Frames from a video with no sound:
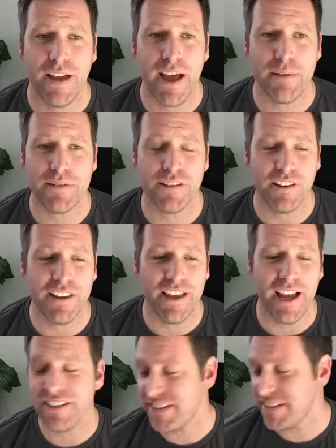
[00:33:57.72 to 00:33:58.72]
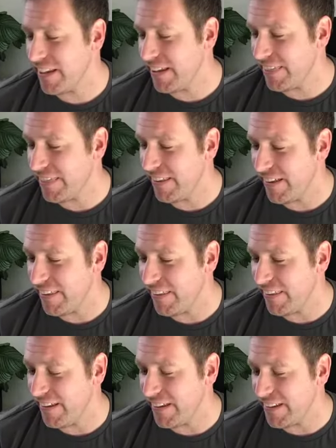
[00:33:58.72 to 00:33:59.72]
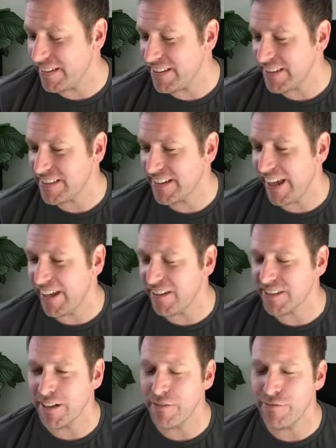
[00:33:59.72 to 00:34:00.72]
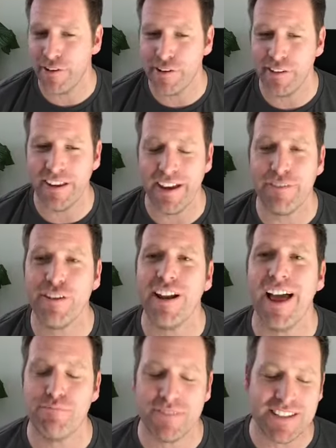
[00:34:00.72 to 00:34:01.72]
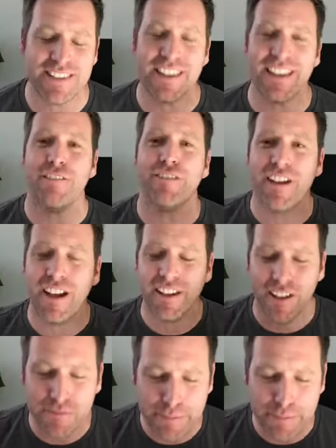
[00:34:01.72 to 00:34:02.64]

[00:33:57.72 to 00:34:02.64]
absolutely. I just think that that just get yourself out there. If you're, I'm just thinking if you're a young